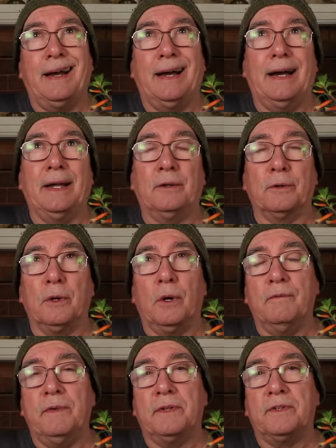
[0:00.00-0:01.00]
I don't know
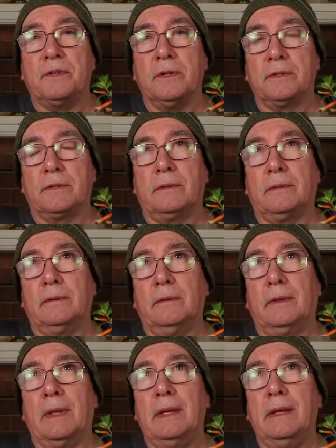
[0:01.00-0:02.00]
if it's just
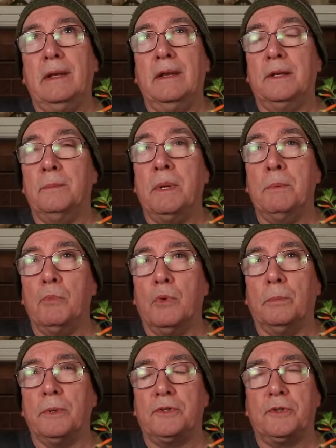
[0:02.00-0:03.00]
they needed to be
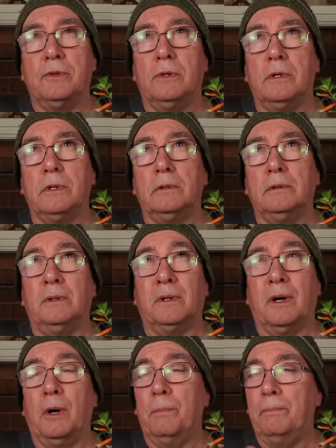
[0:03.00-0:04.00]
more mature,
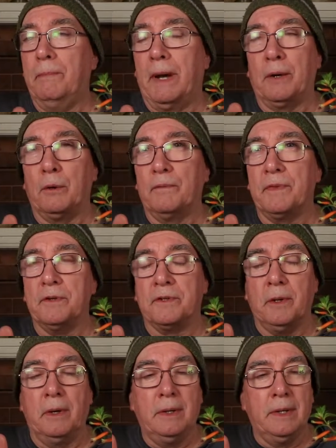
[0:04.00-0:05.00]
or I don't know if there's
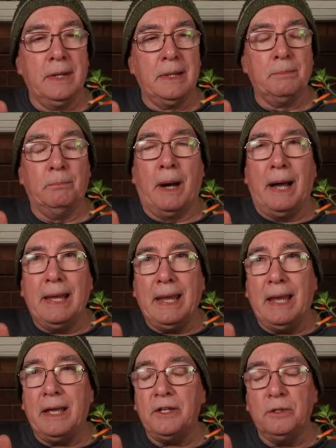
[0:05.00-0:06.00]
a
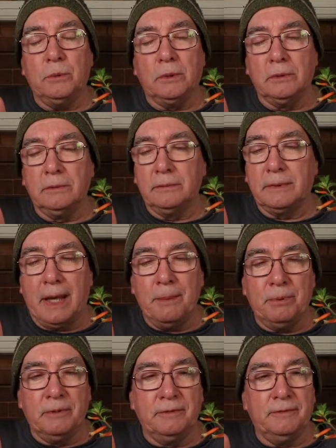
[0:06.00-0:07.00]
biannual
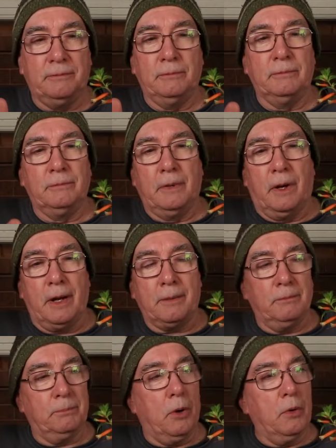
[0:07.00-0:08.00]
type of hot
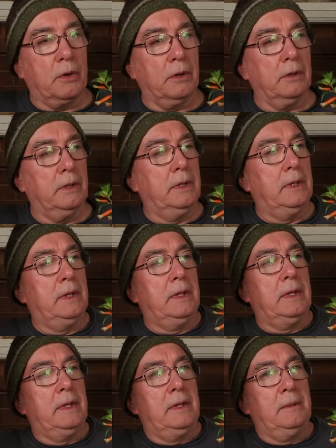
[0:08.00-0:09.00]
poker,
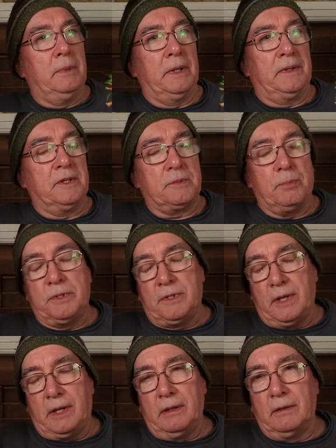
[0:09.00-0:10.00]
but this
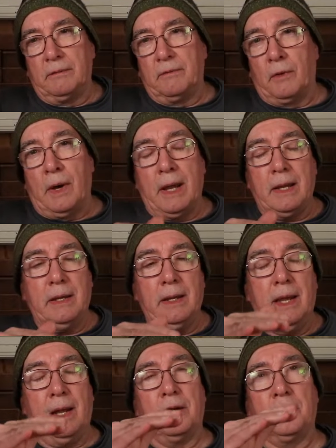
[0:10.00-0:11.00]
particular
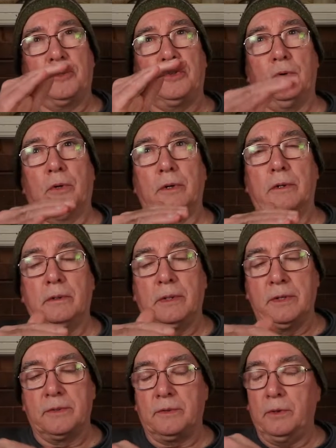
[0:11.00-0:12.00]
variety had a shorter,
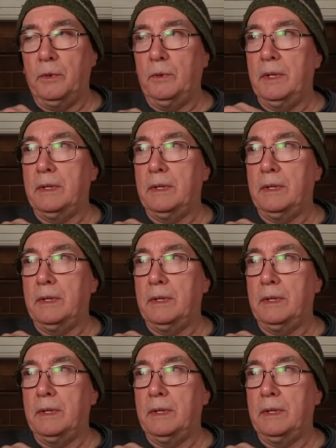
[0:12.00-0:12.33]
because you